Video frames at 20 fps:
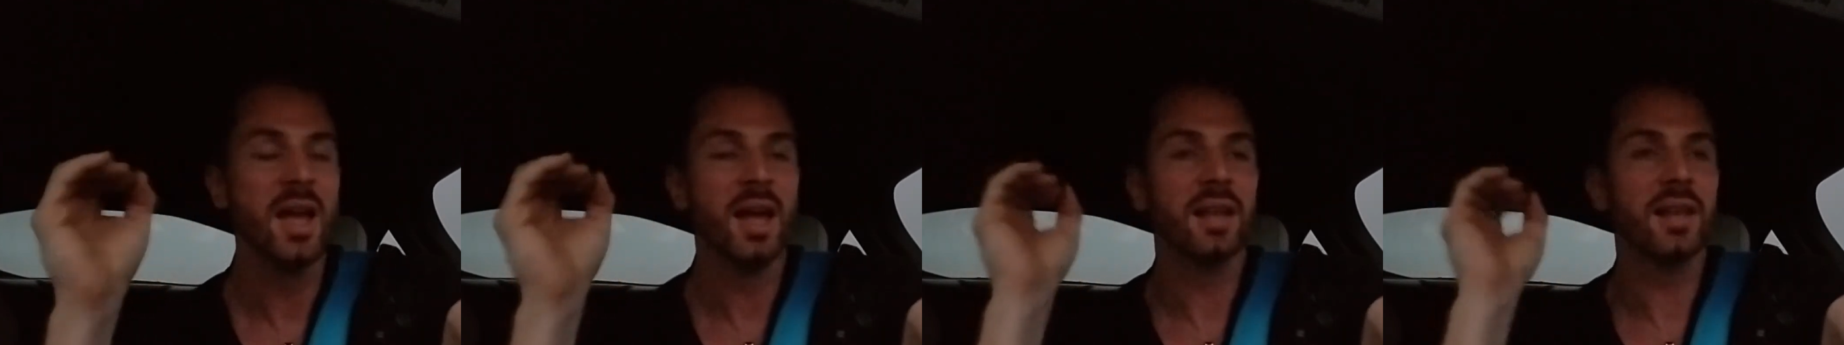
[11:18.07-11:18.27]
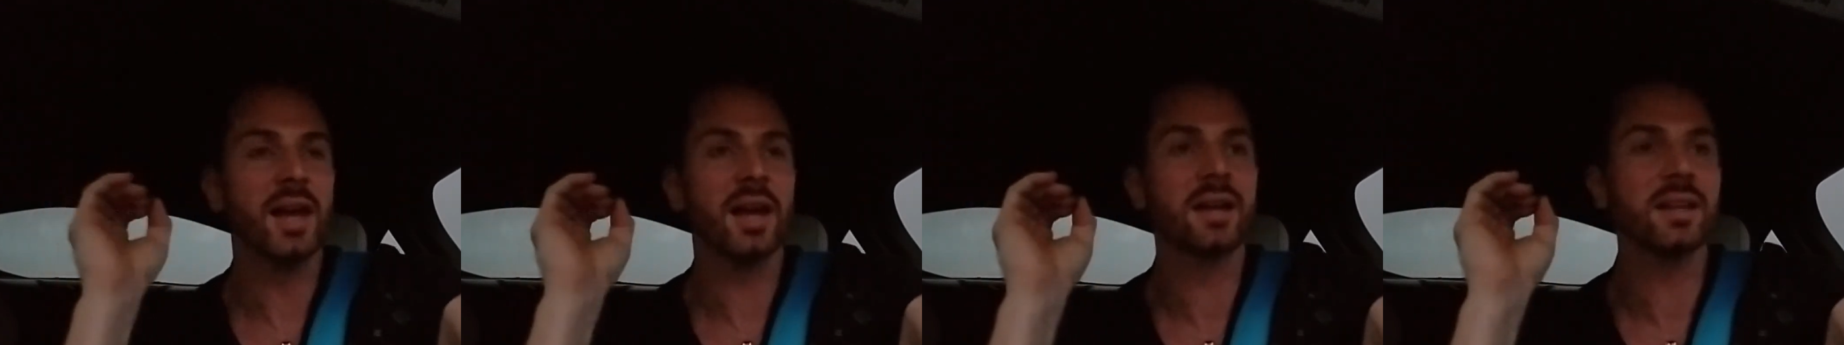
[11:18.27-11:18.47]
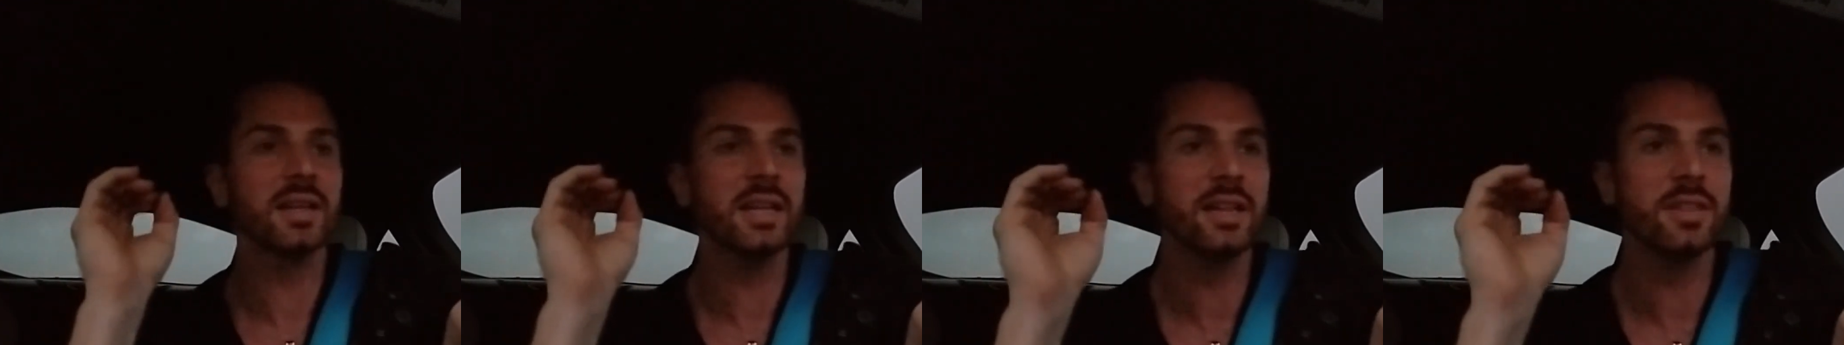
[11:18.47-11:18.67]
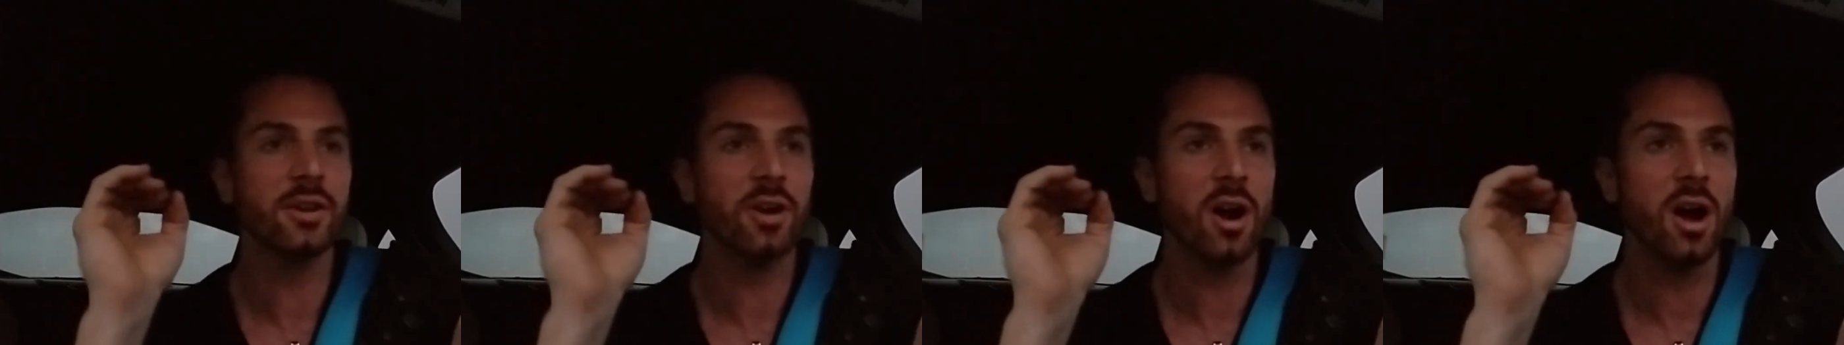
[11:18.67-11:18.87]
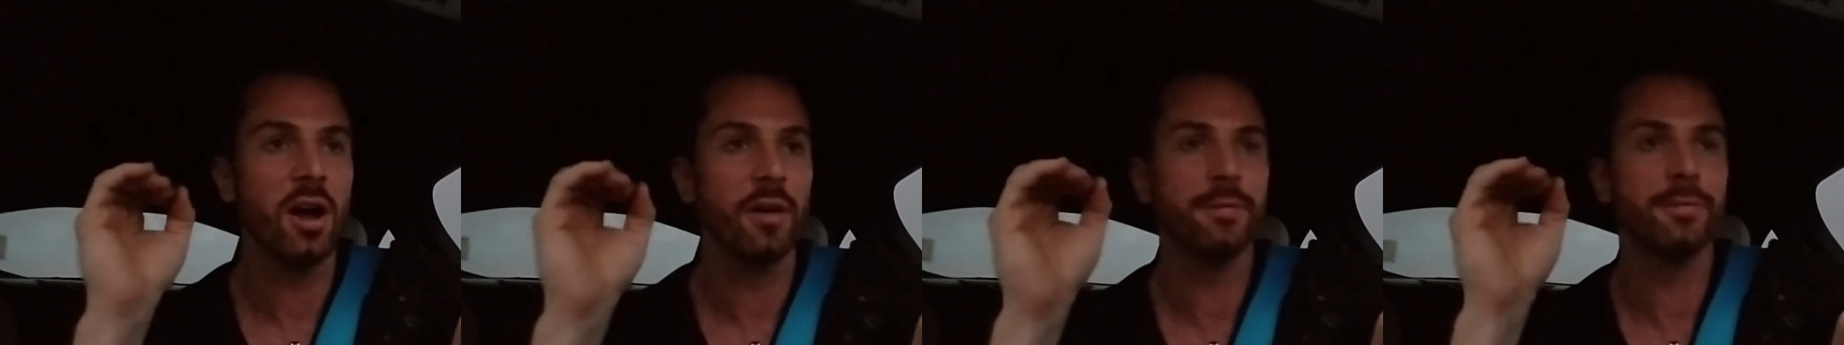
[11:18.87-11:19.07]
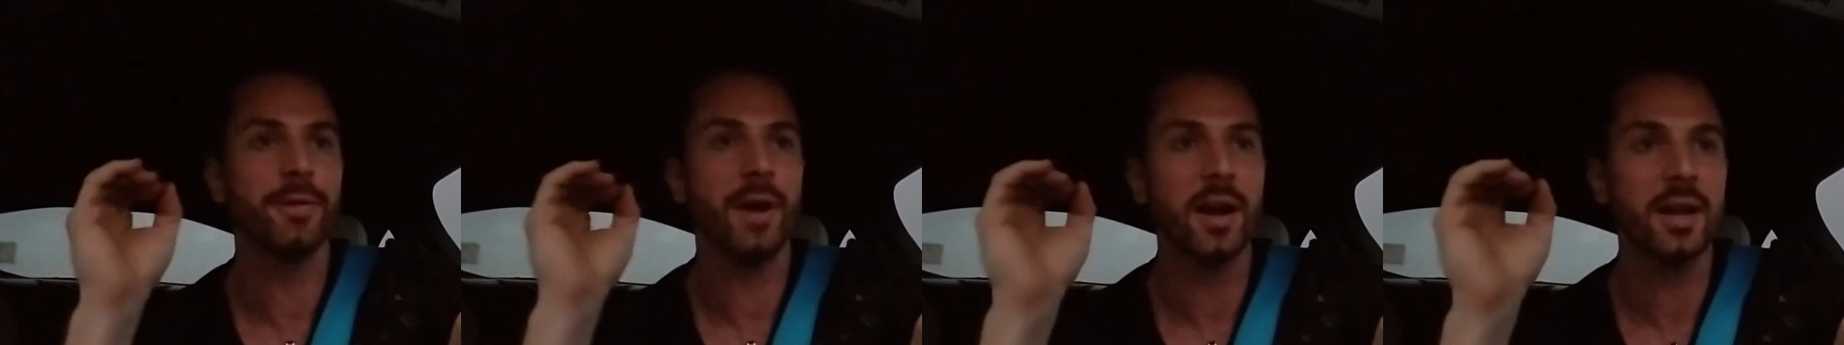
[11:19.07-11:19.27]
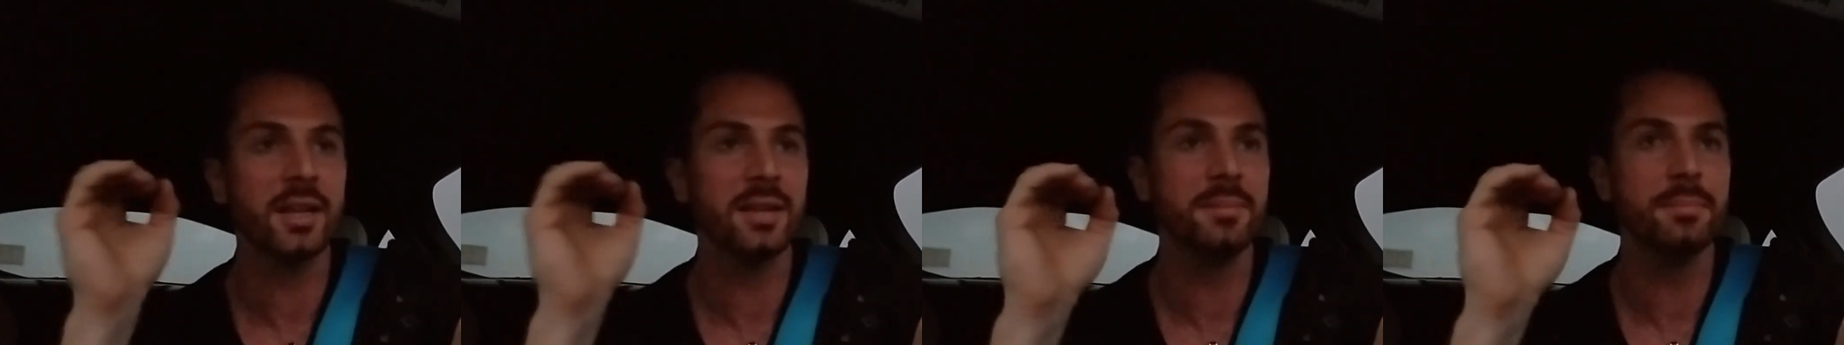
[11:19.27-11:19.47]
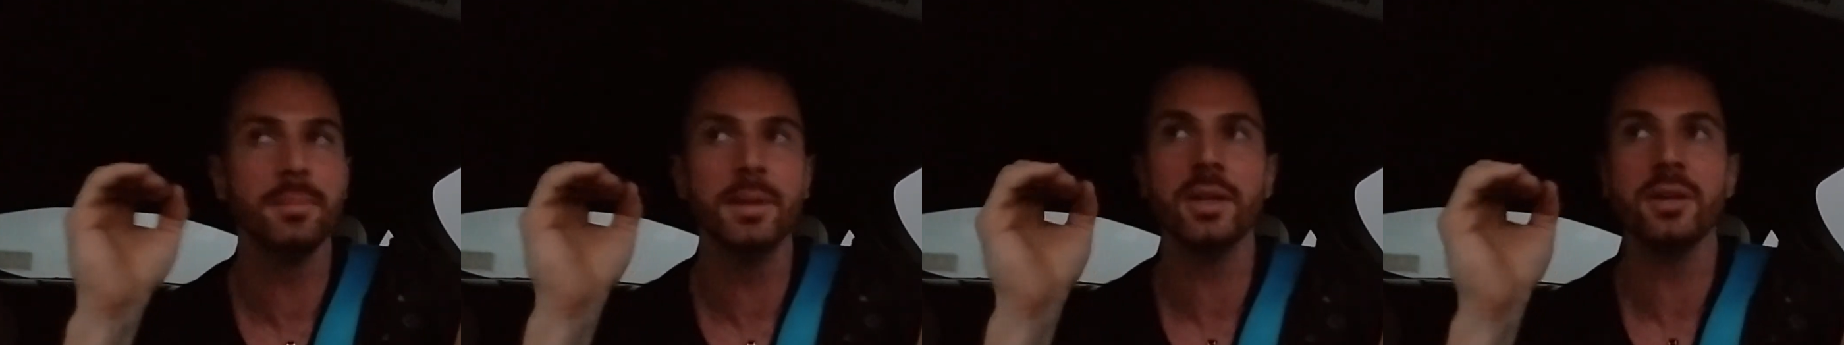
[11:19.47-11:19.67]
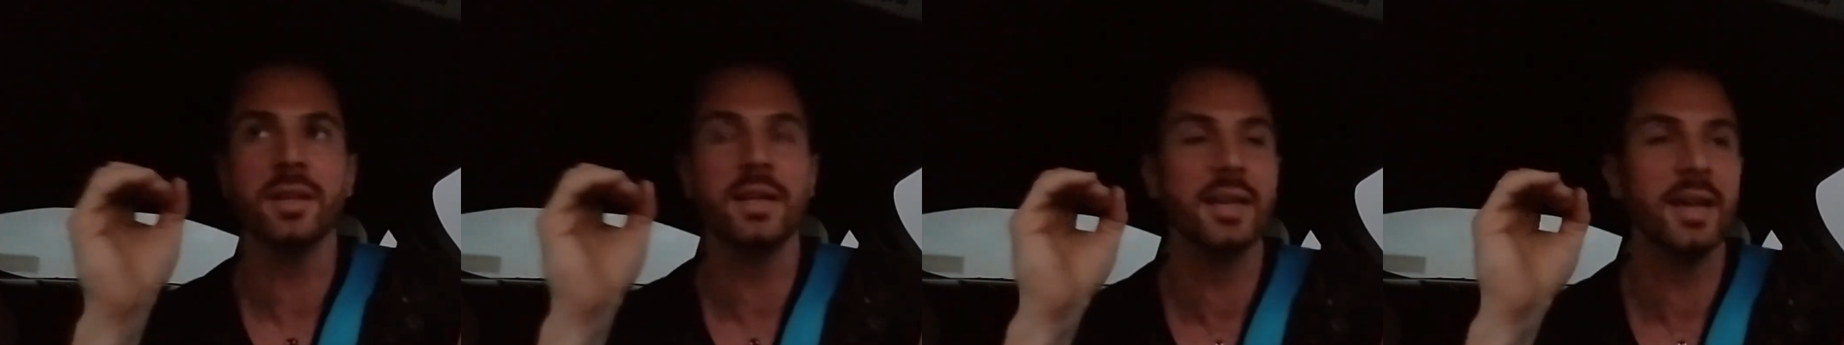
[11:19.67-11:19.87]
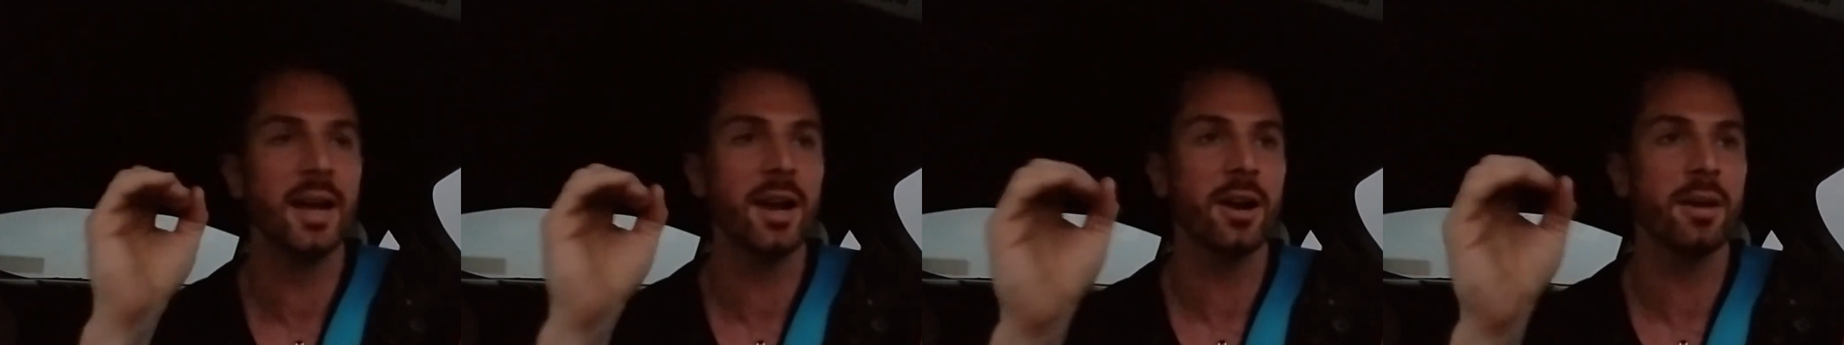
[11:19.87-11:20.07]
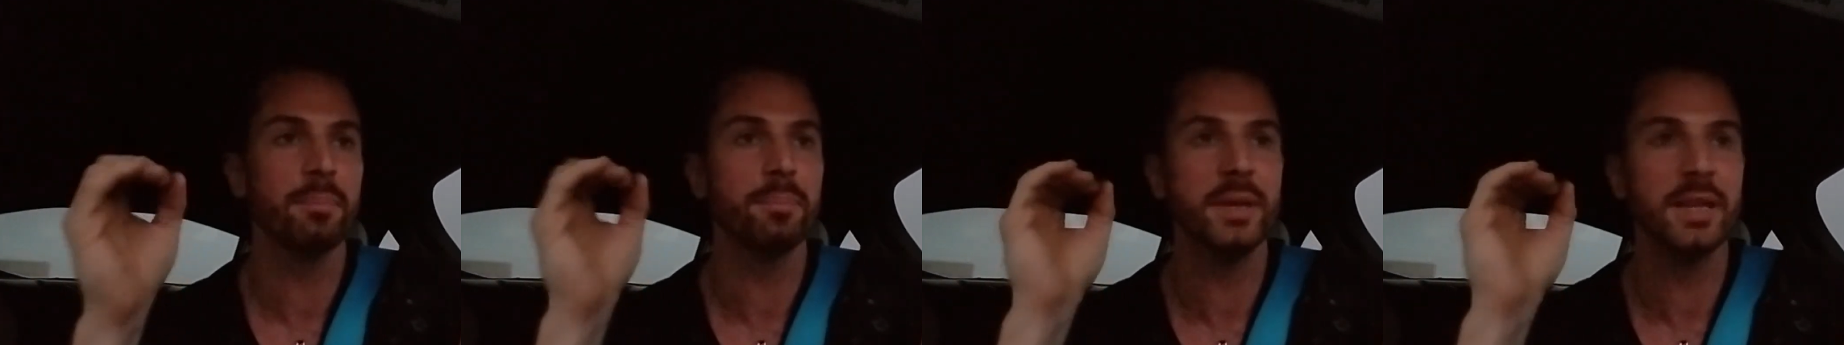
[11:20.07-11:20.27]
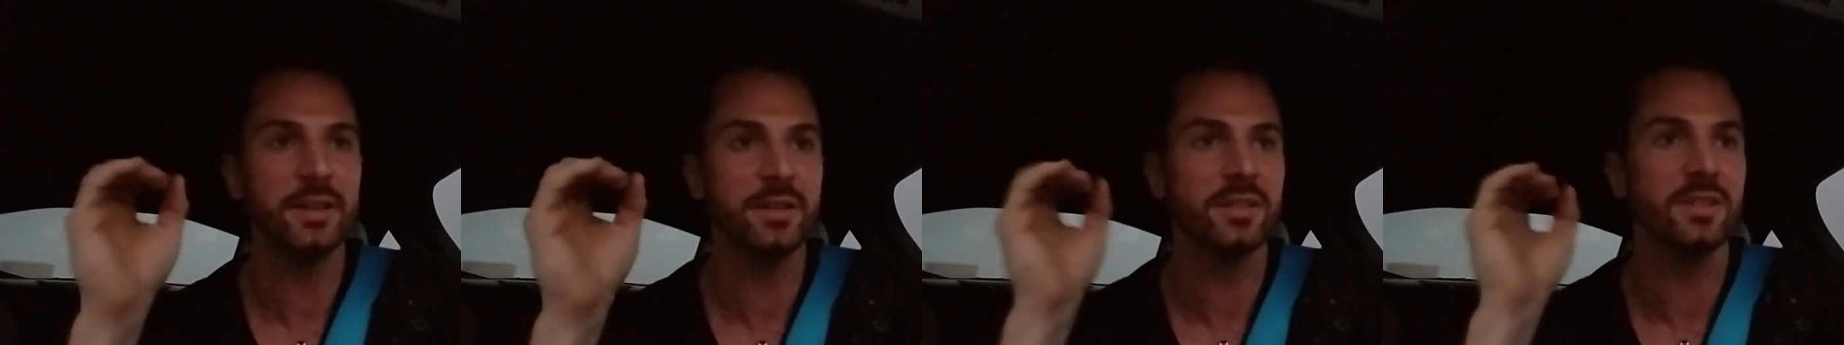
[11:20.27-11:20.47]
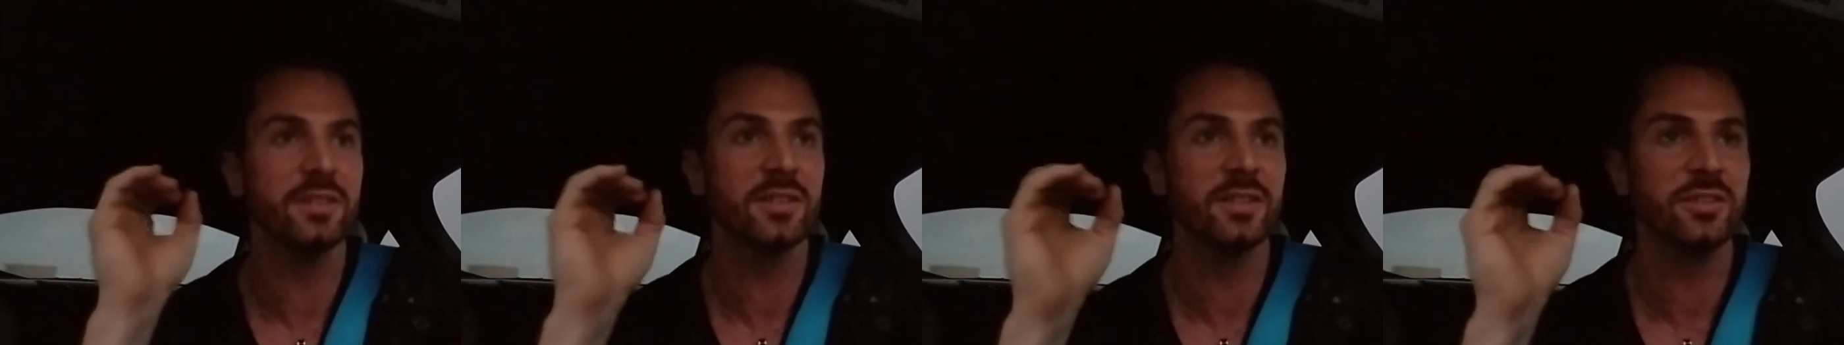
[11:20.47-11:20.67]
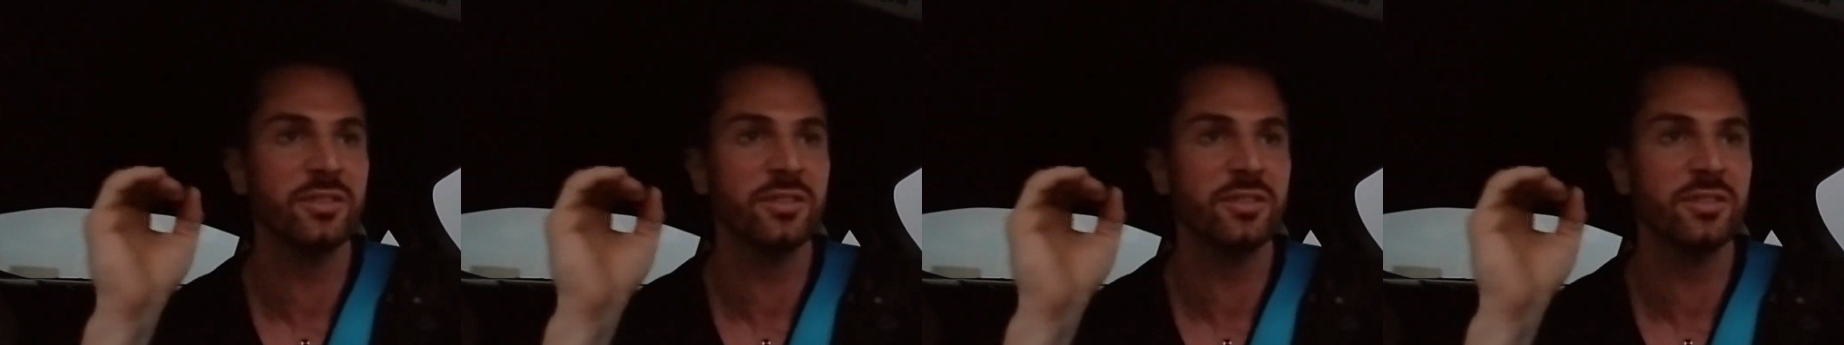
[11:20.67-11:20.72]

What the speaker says: Luckily, they're all fucking millionaire pieces